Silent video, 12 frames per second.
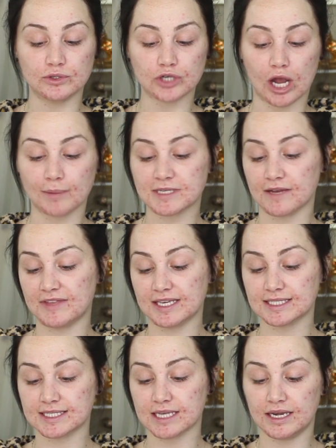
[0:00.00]
drops of
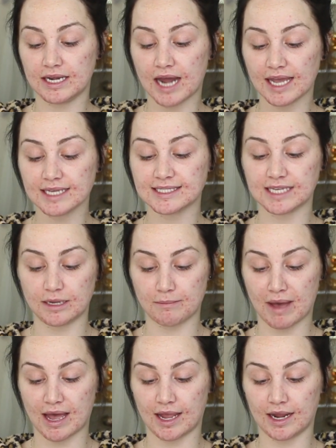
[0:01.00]
this
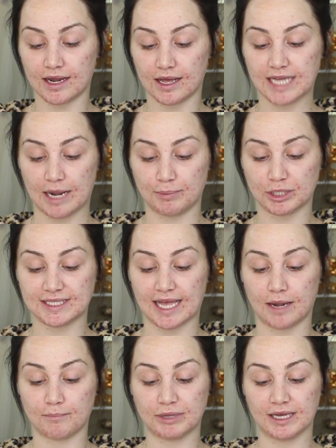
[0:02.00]
Niacinamide
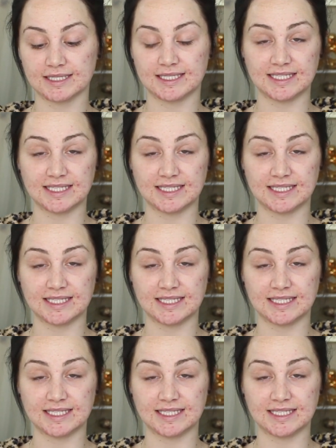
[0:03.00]
10% plus